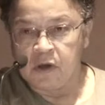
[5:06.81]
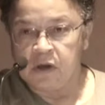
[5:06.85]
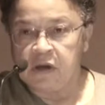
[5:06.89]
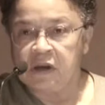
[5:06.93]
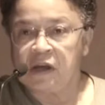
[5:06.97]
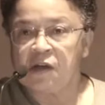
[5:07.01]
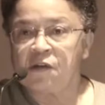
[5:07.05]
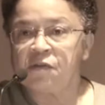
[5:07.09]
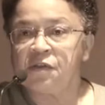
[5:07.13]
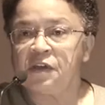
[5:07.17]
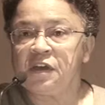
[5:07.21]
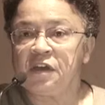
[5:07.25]

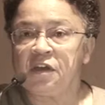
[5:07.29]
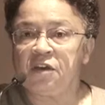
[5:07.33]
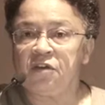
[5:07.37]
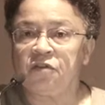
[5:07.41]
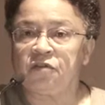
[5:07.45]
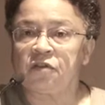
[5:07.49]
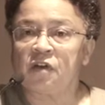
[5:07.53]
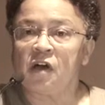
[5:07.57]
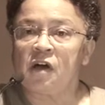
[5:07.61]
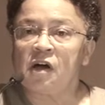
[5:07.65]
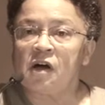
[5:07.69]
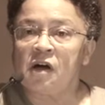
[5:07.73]
Now,
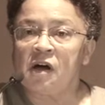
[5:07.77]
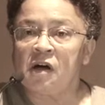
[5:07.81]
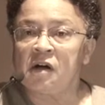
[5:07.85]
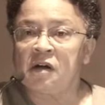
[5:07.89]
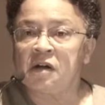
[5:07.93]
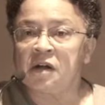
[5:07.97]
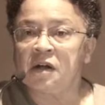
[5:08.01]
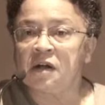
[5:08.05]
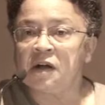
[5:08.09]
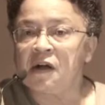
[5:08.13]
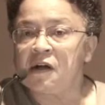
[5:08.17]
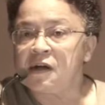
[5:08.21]
these
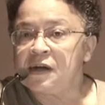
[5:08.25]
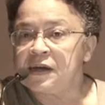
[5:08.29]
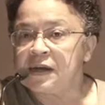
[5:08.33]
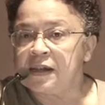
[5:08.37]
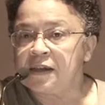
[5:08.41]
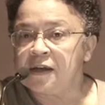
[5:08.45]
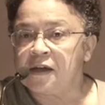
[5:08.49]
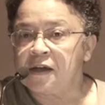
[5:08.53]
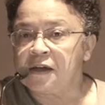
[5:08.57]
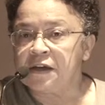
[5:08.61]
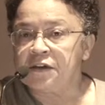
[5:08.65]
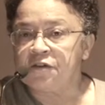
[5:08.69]
are
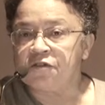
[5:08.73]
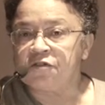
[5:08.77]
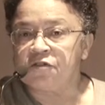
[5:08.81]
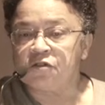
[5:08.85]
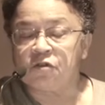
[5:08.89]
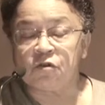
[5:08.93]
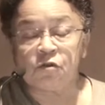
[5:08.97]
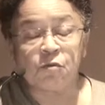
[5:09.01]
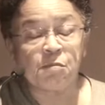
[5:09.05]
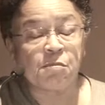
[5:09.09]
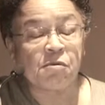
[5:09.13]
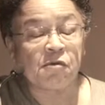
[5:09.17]

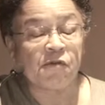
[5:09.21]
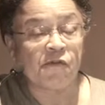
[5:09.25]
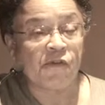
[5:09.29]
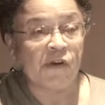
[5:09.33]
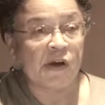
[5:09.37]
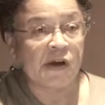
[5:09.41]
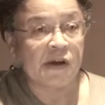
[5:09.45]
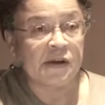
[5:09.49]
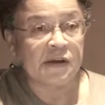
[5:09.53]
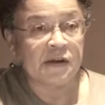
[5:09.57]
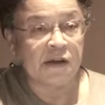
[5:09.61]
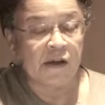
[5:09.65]
guidelines to
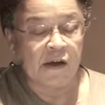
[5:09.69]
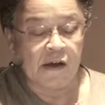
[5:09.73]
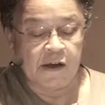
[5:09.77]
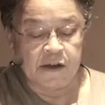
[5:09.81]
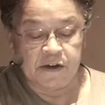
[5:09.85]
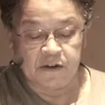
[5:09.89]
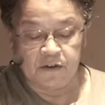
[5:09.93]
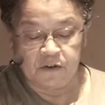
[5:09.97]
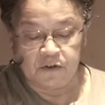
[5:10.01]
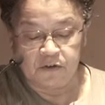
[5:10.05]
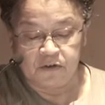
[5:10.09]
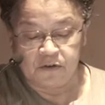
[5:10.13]
provide
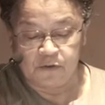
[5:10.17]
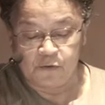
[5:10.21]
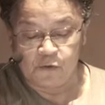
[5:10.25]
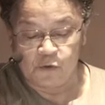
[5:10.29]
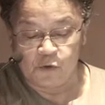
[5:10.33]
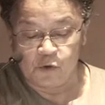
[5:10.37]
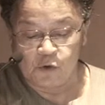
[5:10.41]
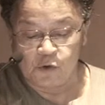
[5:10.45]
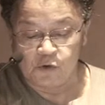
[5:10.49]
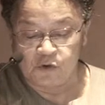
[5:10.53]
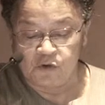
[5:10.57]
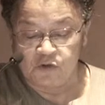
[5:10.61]
guidance
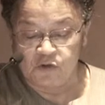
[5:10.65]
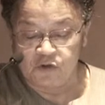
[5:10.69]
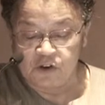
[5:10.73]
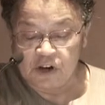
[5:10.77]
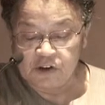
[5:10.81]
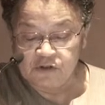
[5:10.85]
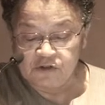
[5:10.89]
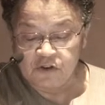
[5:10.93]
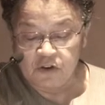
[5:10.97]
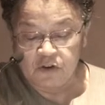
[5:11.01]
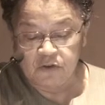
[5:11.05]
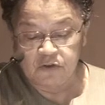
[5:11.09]
for
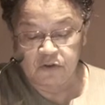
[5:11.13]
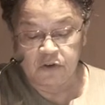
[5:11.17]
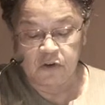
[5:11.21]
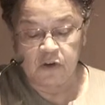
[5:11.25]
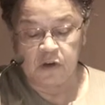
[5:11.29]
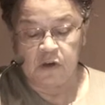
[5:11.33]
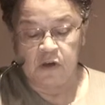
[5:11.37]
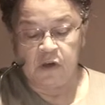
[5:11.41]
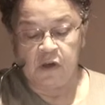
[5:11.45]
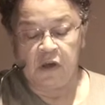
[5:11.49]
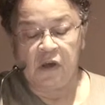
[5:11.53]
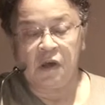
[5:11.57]
judges
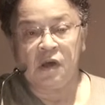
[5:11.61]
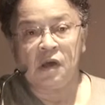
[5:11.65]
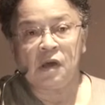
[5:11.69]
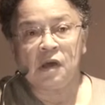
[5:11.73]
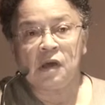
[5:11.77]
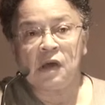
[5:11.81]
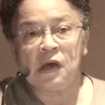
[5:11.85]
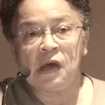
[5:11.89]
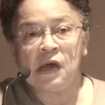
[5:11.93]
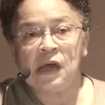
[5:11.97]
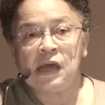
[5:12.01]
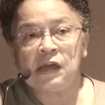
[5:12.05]

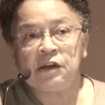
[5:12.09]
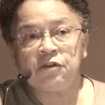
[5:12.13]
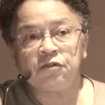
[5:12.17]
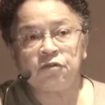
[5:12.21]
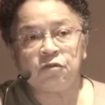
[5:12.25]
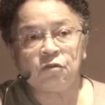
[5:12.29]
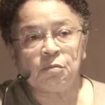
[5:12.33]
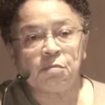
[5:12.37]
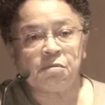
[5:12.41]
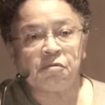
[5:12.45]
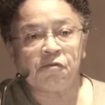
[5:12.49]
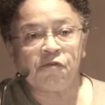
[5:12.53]
and
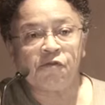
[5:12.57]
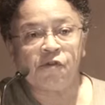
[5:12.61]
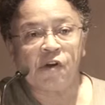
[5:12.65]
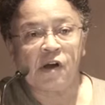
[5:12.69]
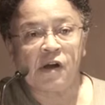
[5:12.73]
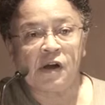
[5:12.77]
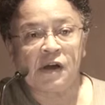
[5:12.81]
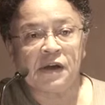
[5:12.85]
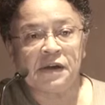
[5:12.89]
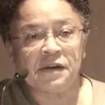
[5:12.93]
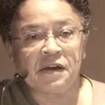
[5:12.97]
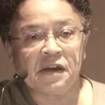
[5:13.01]
to
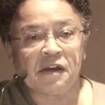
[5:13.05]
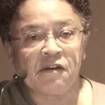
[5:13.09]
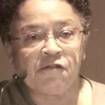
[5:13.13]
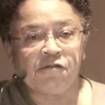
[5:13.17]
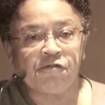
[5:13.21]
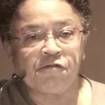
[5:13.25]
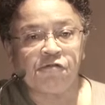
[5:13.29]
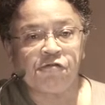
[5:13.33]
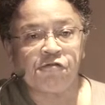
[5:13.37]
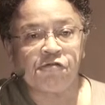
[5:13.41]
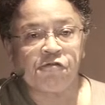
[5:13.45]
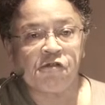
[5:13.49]
provide a
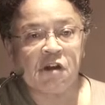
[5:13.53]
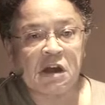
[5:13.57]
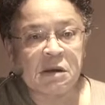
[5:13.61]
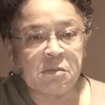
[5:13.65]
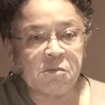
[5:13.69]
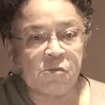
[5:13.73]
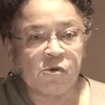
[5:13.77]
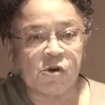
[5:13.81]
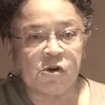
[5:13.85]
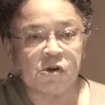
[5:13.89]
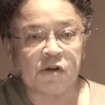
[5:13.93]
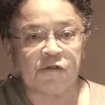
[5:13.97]

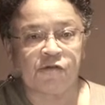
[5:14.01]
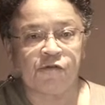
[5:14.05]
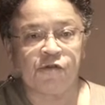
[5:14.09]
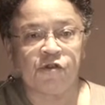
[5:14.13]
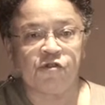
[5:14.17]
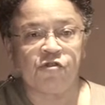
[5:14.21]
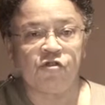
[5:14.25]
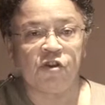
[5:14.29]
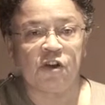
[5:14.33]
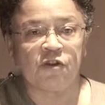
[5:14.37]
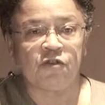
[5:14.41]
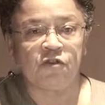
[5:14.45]
framework
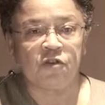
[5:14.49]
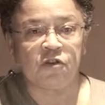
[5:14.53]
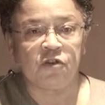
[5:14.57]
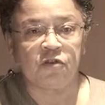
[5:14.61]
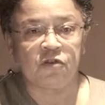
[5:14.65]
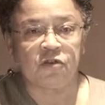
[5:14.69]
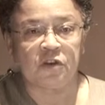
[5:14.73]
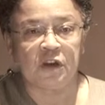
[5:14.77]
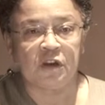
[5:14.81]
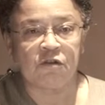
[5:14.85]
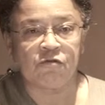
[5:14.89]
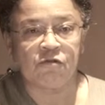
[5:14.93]
for
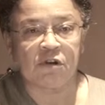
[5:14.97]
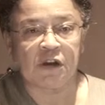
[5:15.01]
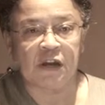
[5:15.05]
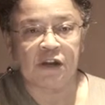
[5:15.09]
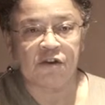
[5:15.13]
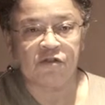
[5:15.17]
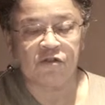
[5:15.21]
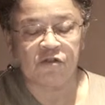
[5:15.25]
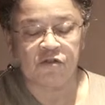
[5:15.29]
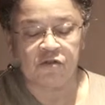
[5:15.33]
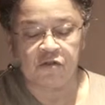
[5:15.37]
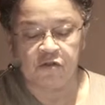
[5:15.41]
judges in
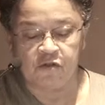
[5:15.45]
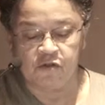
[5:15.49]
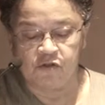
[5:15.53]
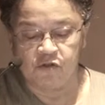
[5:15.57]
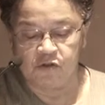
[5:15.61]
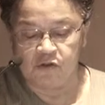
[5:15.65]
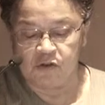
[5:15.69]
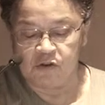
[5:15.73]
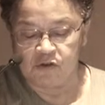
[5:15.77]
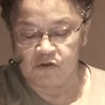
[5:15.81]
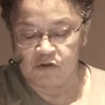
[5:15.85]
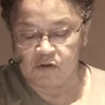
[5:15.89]
relation to
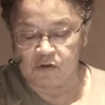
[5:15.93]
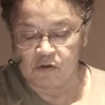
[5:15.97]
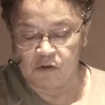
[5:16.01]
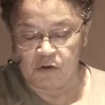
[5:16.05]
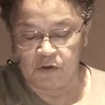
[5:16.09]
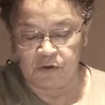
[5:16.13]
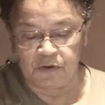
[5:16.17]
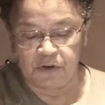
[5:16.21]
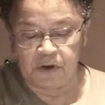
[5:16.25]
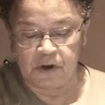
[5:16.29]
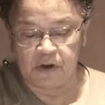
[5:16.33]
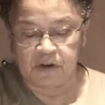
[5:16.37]
judicial
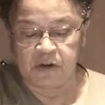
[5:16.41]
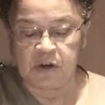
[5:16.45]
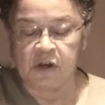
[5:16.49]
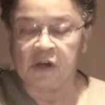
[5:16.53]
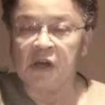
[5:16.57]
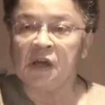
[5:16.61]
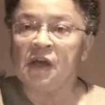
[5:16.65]
conduct.